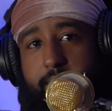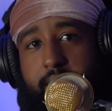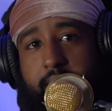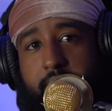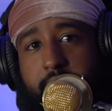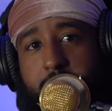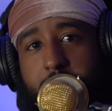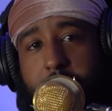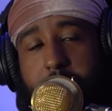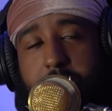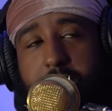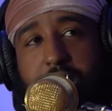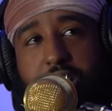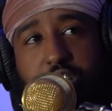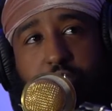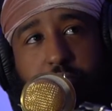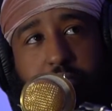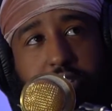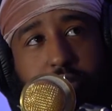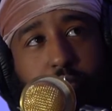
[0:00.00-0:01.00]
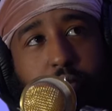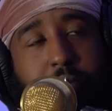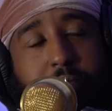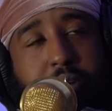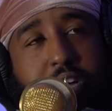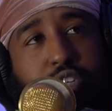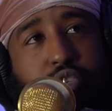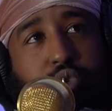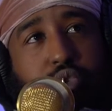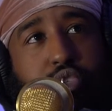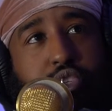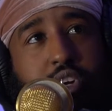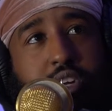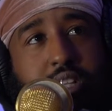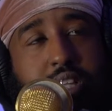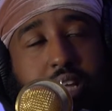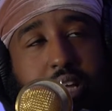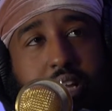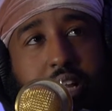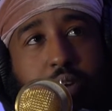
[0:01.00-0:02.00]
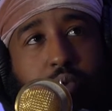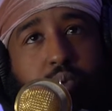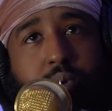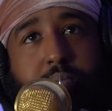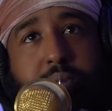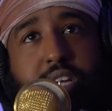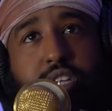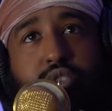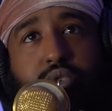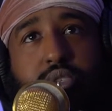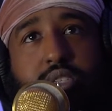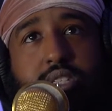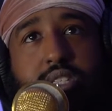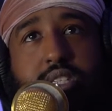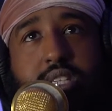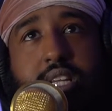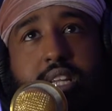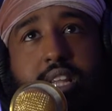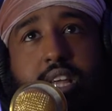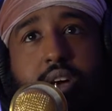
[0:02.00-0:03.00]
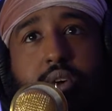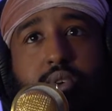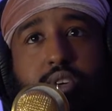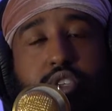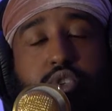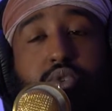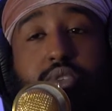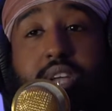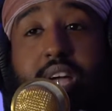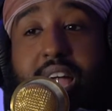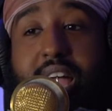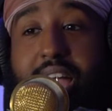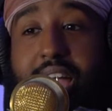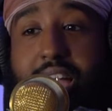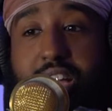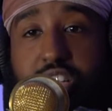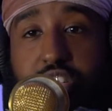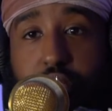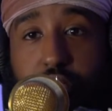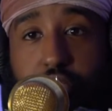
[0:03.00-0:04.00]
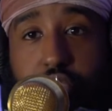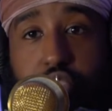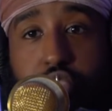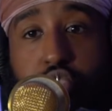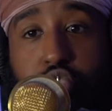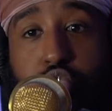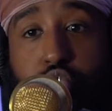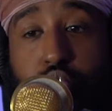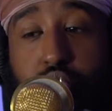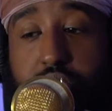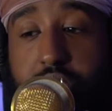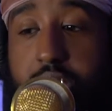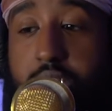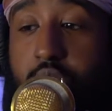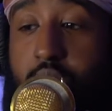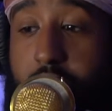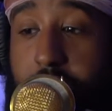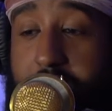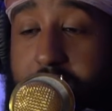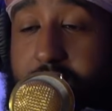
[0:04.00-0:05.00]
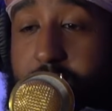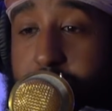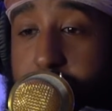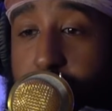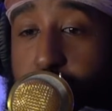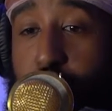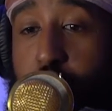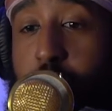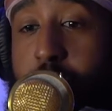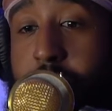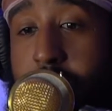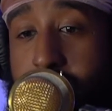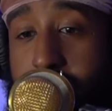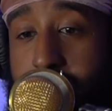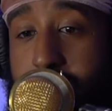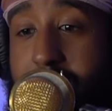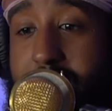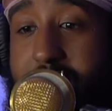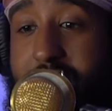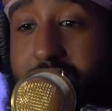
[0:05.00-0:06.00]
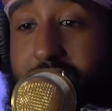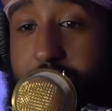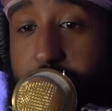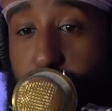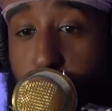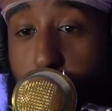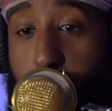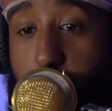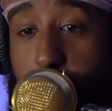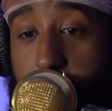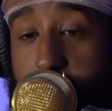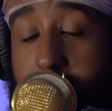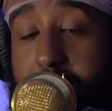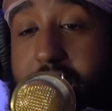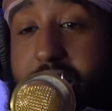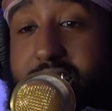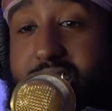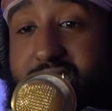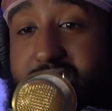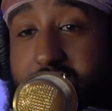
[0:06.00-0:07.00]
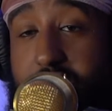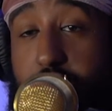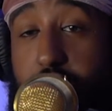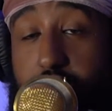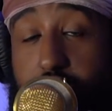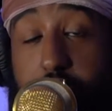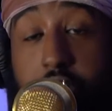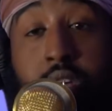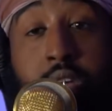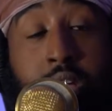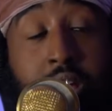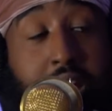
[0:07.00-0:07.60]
But HBC, what made you start that? Like, what made you sit down? Because you said Haji was just you saying, yo, I could be Joe Budden. I can talk. I can sit here and talk.